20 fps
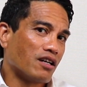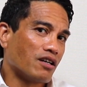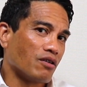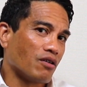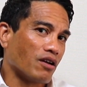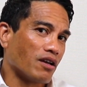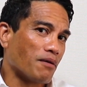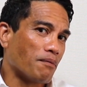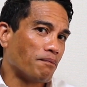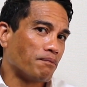
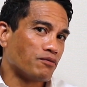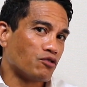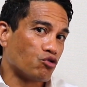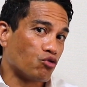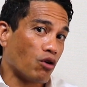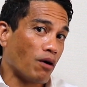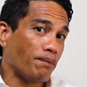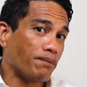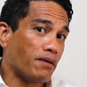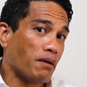We're going to
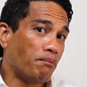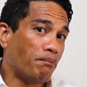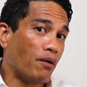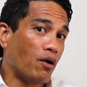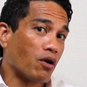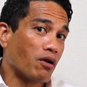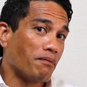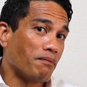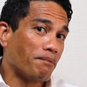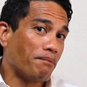drop the
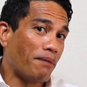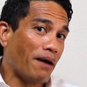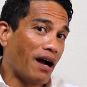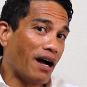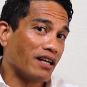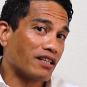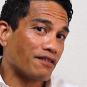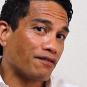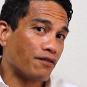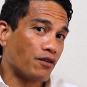bottom
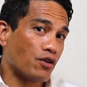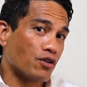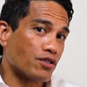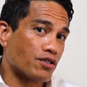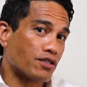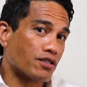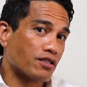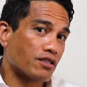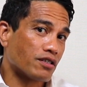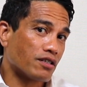part
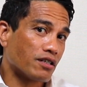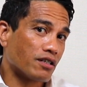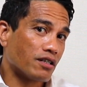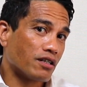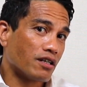first.